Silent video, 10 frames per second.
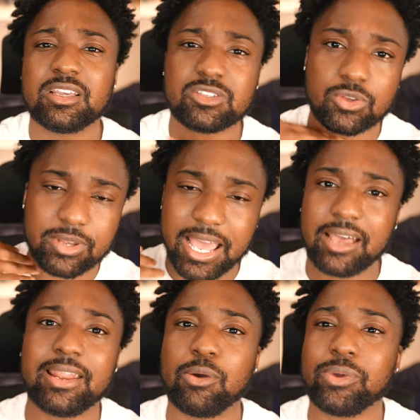So now
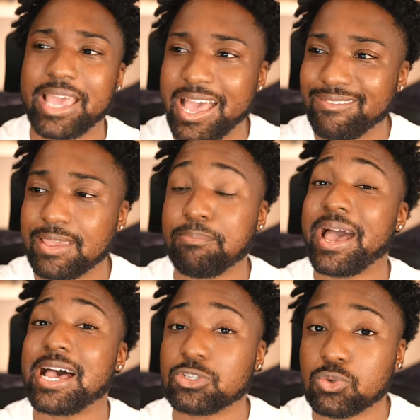that we have a
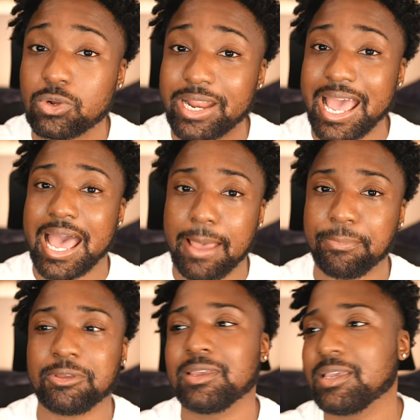password app,
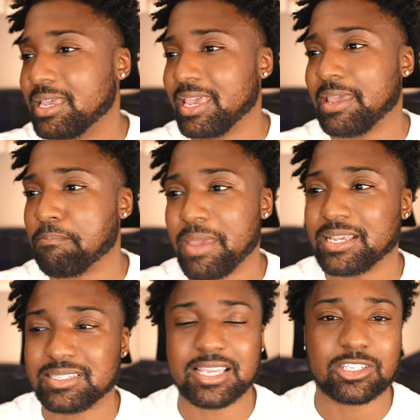it
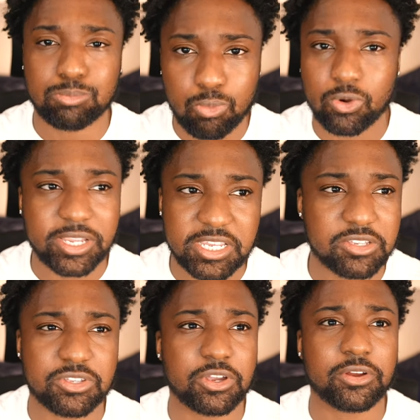makes things more
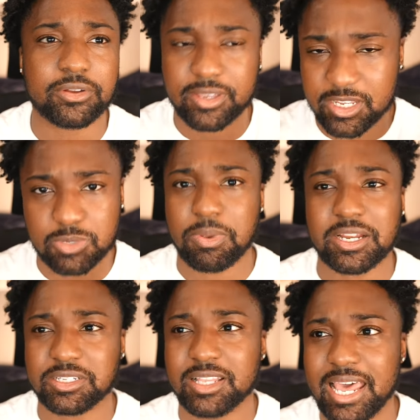easier, and
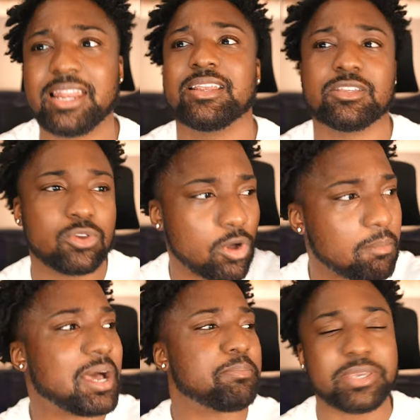especially that it is on
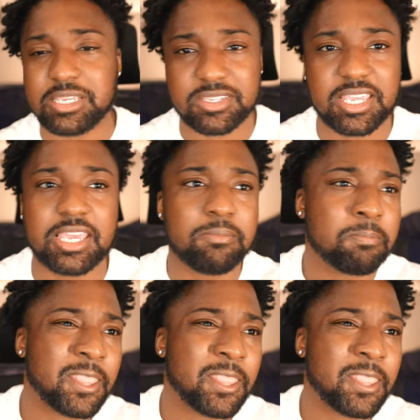my PC.